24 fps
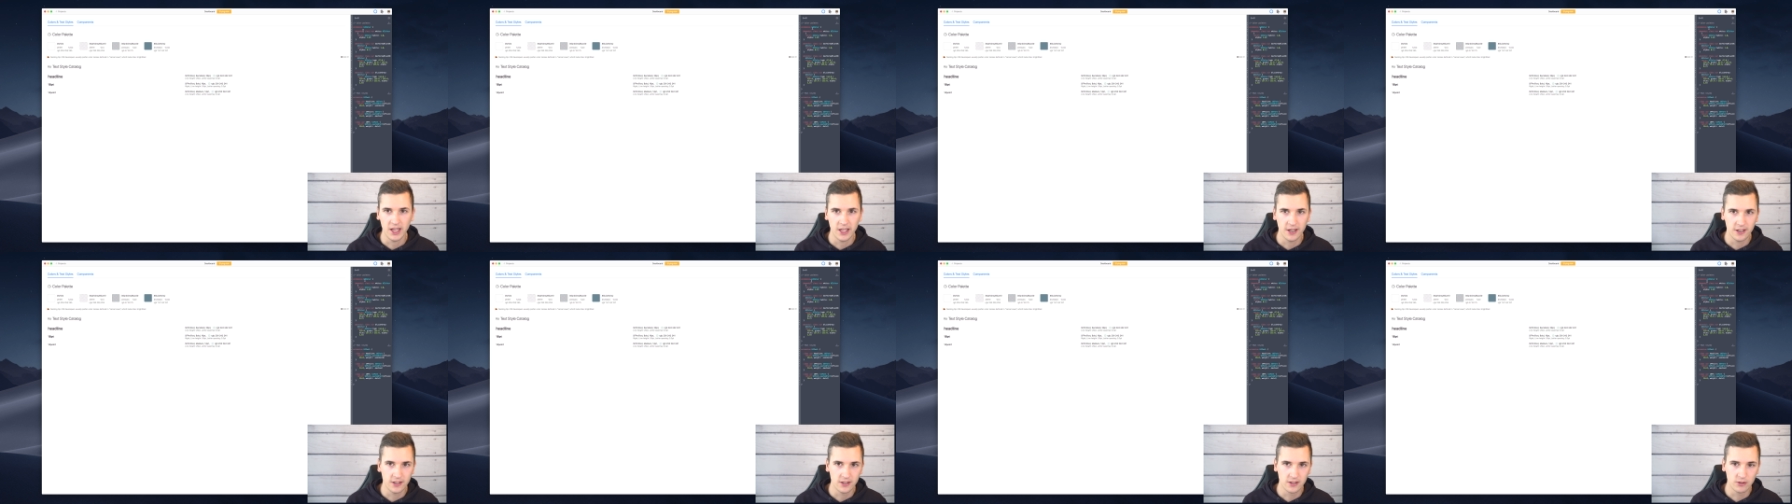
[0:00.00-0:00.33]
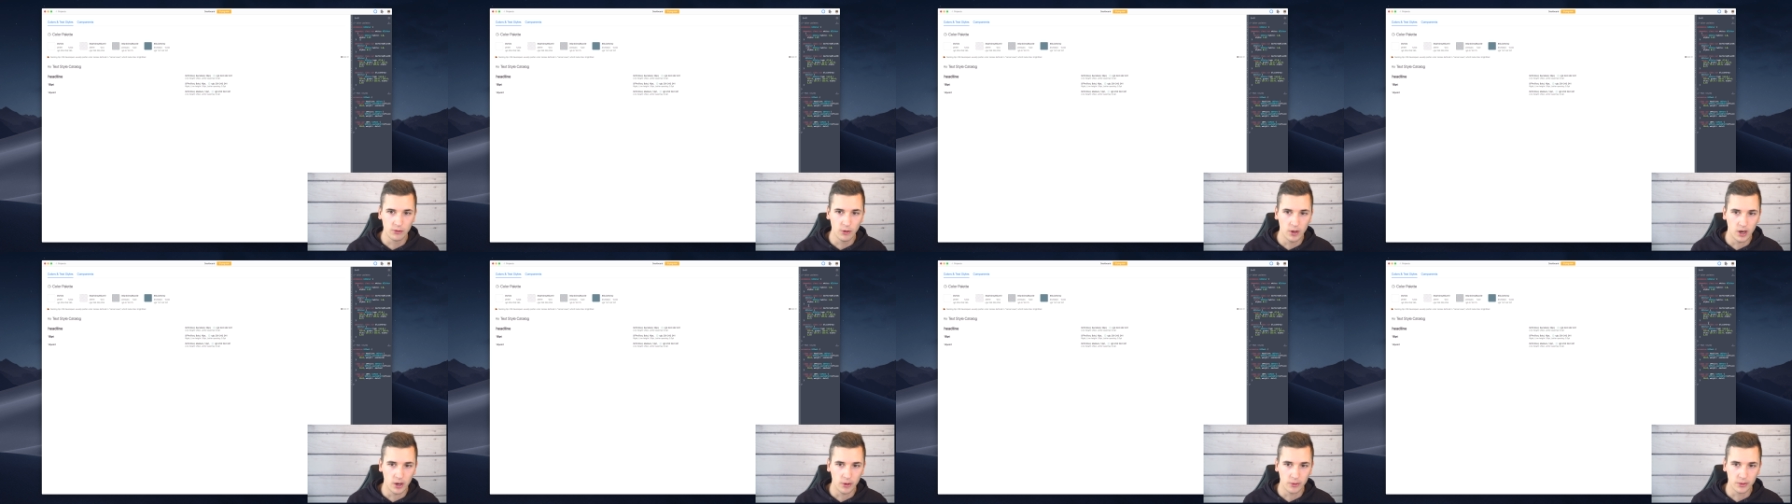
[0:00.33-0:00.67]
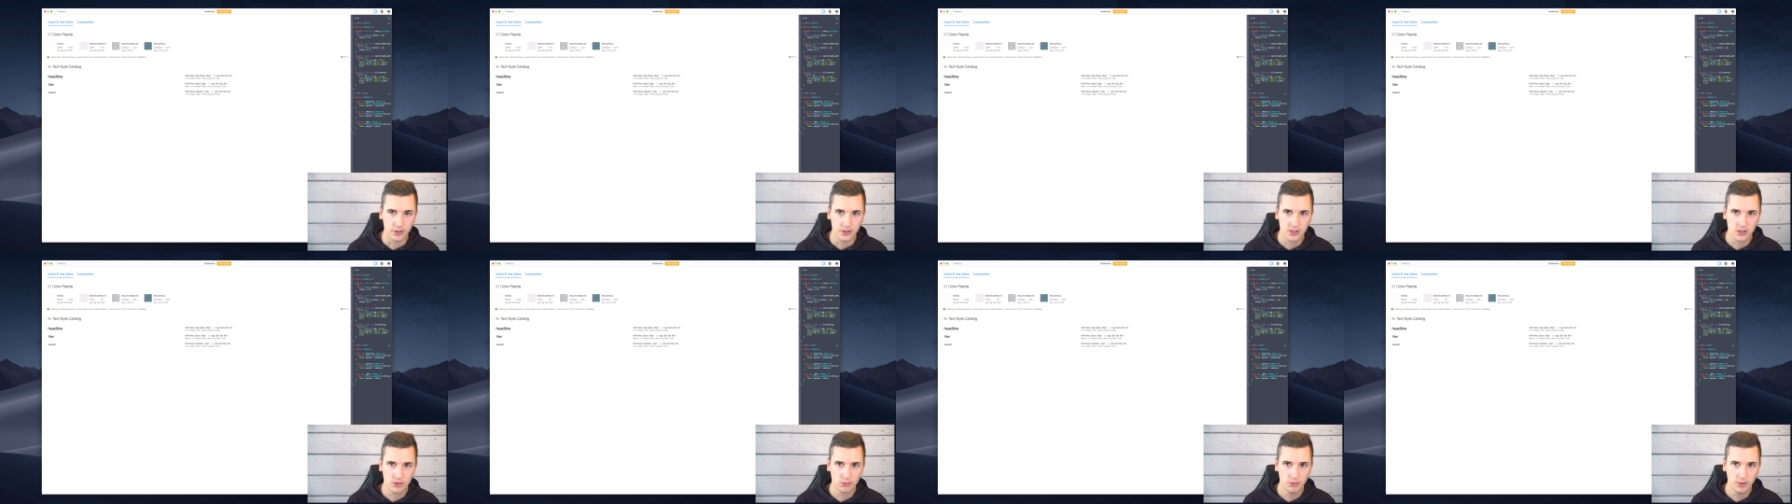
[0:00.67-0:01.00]
added to
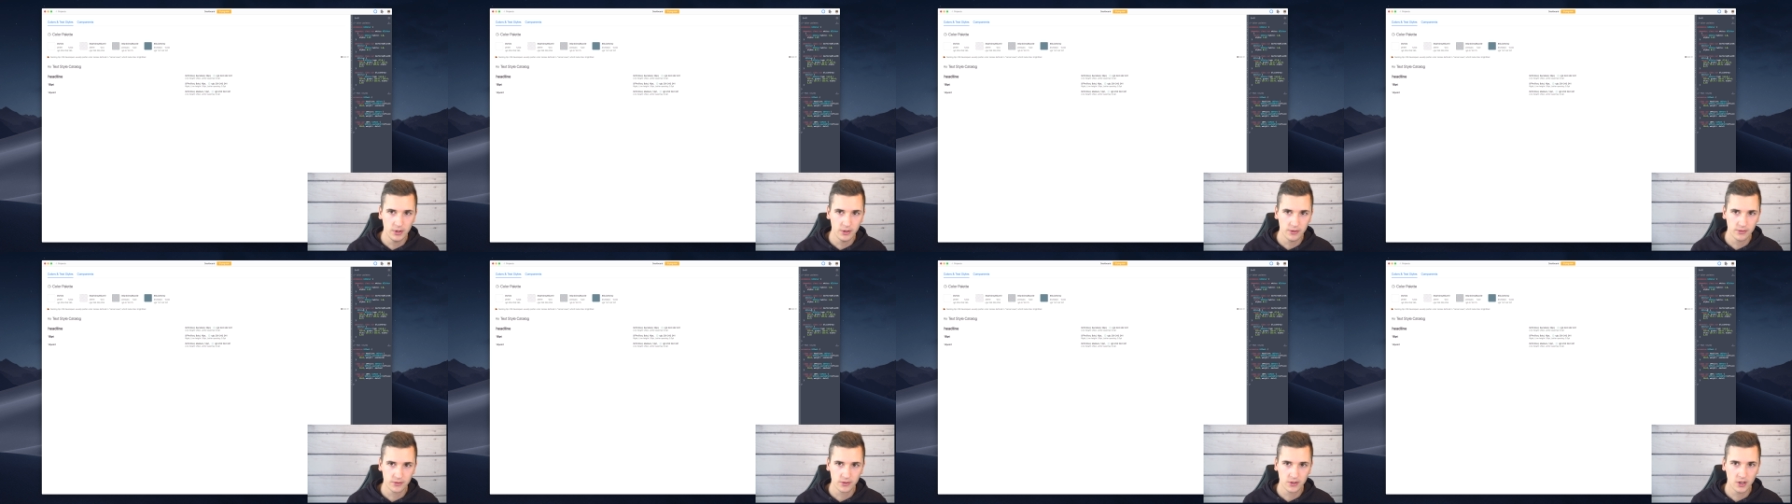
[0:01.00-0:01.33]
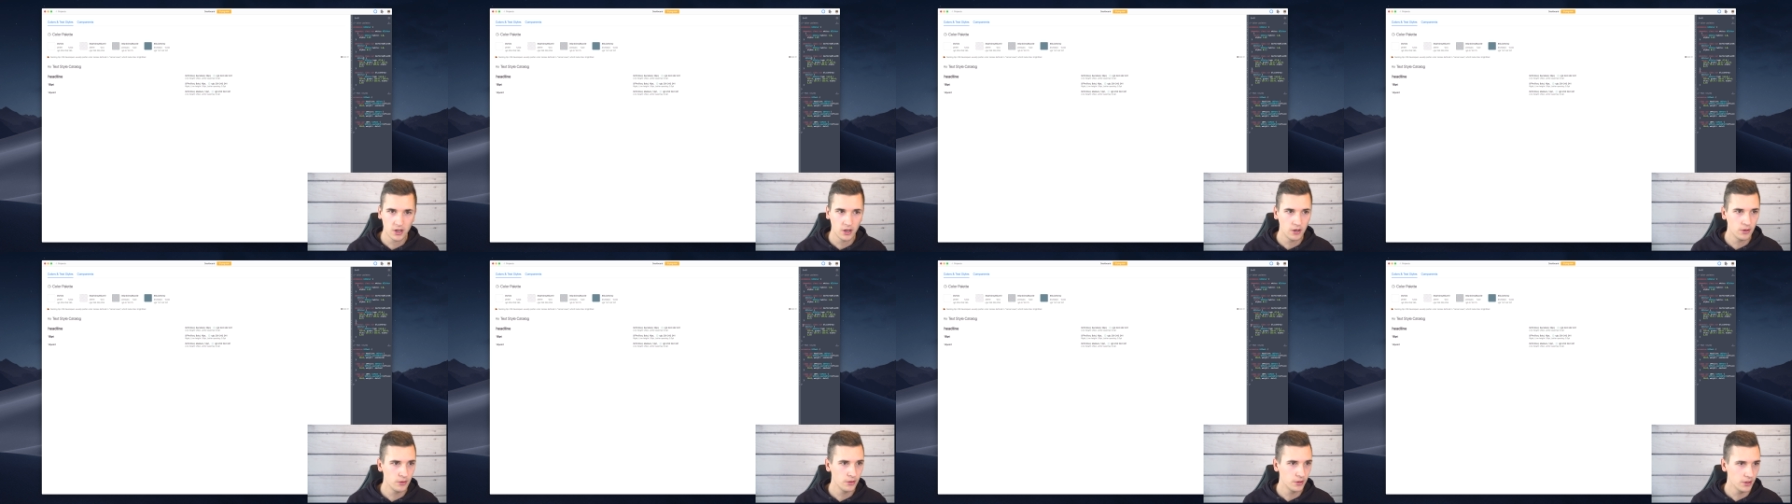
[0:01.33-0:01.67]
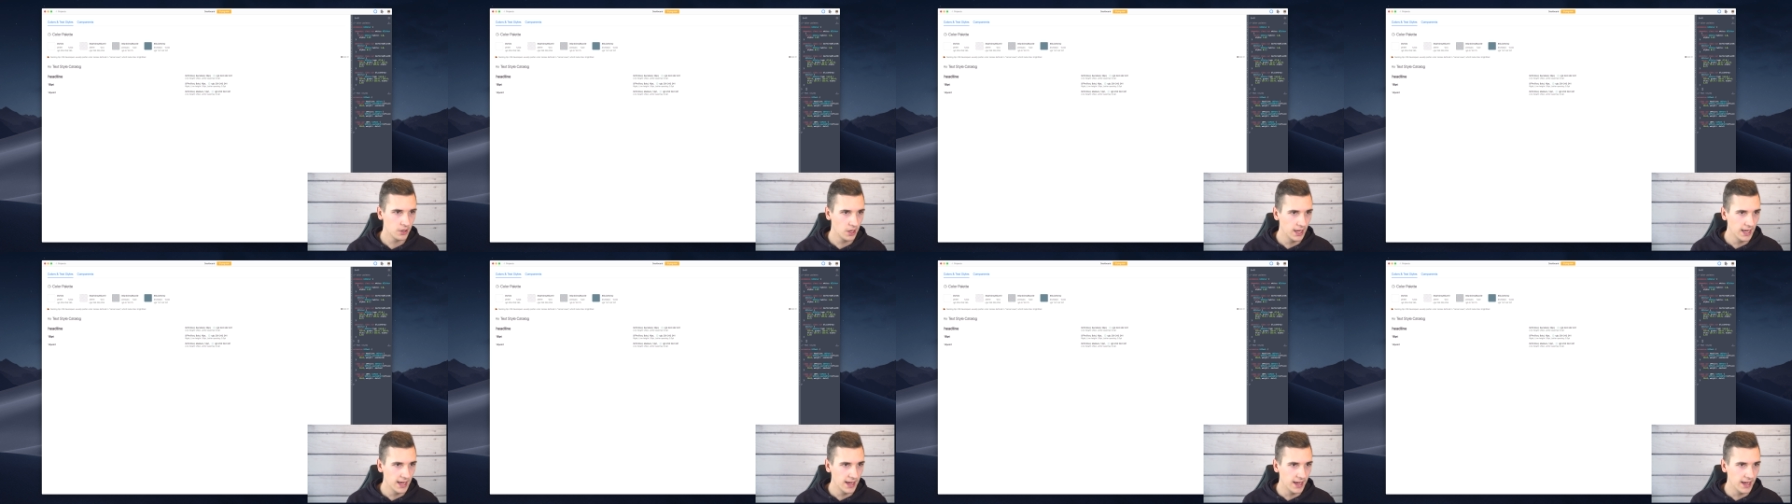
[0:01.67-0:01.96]
our Swift code,